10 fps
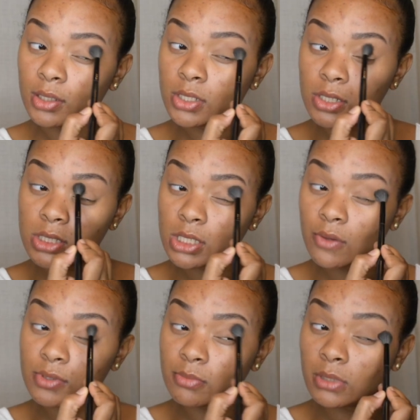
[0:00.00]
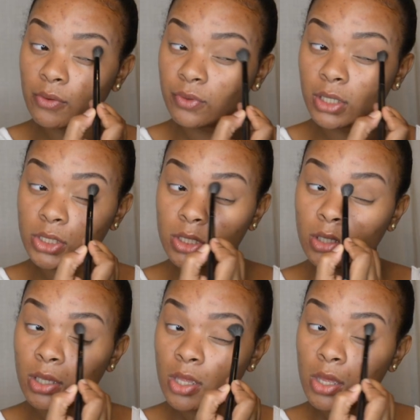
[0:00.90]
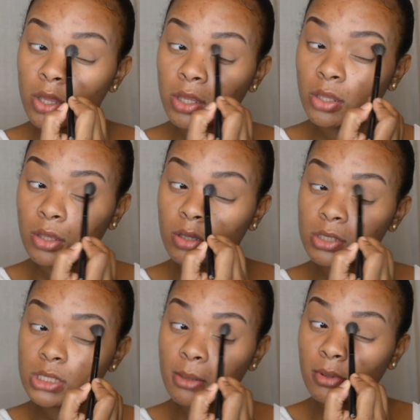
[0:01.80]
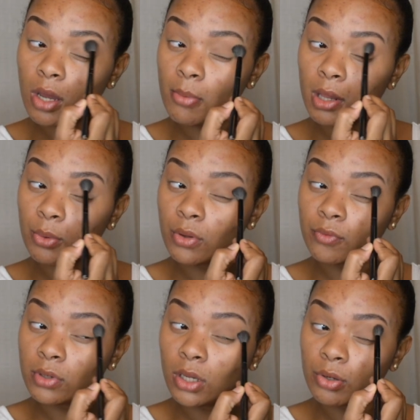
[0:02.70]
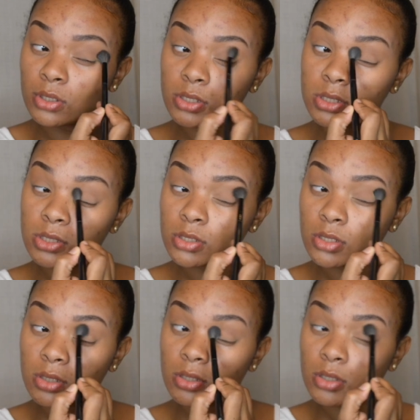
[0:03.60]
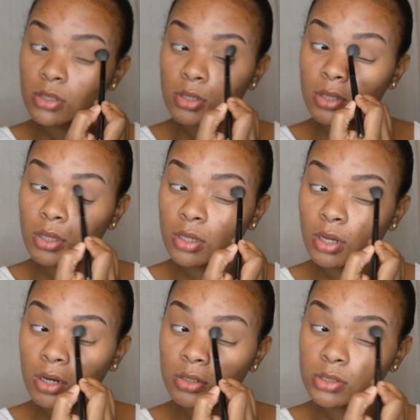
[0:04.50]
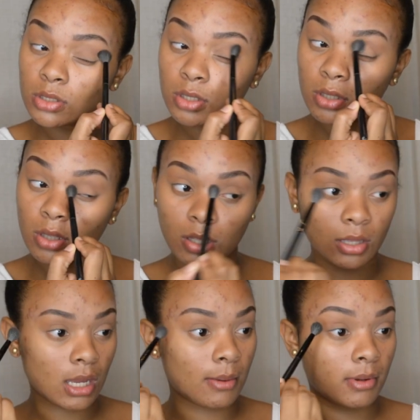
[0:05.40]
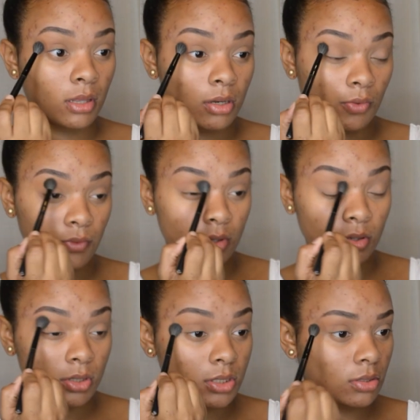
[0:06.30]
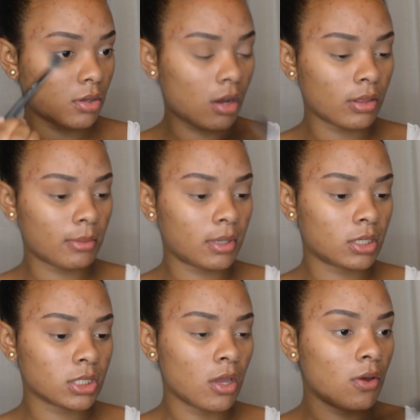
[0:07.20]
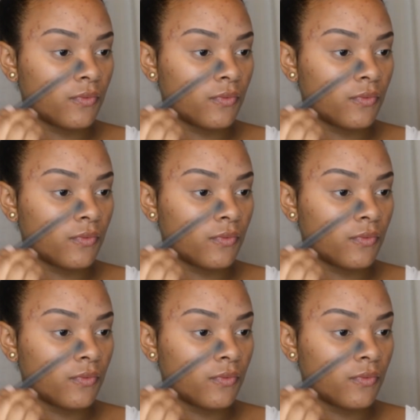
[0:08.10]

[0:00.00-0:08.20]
Just to give it some definition, some of y'all probably won't even notice, and honestly, I probably don't notice all that much.